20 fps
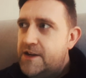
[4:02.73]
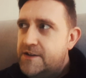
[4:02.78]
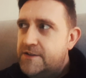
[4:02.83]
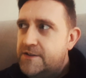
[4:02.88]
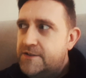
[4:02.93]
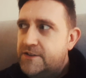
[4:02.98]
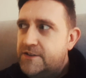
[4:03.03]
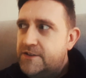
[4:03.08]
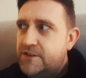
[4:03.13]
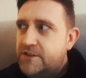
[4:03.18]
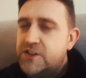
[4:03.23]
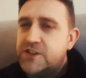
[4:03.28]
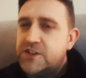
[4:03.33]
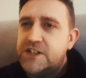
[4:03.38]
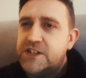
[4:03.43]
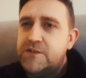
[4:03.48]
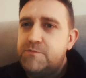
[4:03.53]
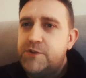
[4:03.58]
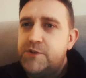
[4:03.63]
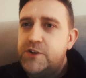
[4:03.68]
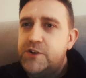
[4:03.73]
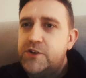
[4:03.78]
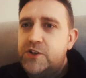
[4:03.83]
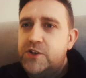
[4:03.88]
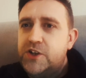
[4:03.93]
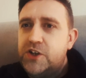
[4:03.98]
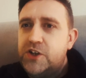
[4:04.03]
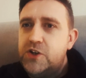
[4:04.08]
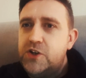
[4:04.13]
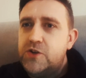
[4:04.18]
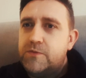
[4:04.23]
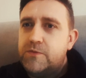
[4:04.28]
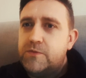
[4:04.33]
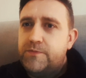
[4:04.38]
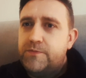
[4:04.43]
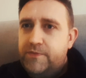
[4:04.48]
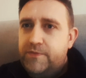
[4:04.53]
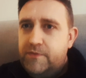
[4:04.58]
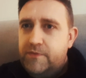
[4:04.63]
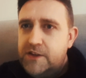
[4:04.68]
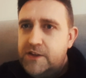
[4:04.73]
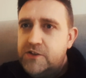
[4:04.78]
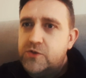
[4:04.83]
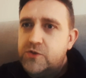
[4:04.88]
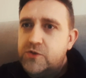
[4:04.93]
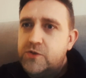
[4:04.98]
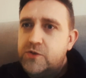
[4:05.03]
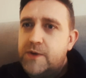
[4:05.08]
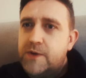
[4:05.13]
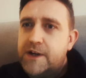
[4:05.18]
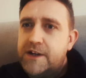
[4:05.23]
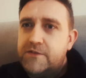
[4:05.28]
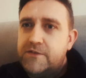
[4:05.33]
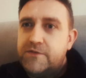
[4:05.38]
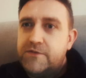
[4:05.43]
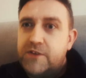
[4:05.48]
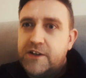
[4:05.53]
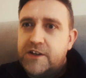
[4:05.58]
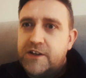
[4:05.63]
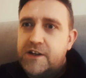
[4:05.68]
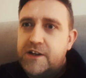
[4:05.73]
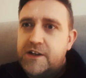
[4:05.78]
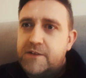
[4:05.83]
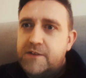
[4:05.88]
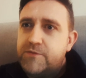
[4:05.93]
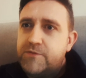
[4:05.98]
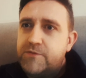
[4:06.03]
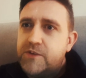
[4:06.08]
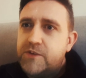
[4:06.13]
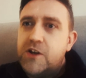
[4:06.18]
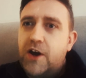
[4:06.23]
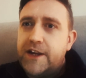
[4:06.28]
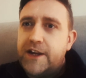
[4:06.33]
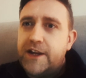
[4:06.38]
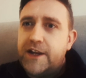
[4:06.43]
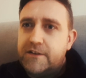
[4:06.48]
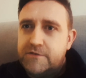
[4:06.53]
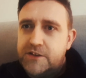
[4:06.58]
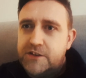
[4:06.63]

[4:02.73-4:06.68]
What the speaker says: and you could see the blue hue in the doorway of like the night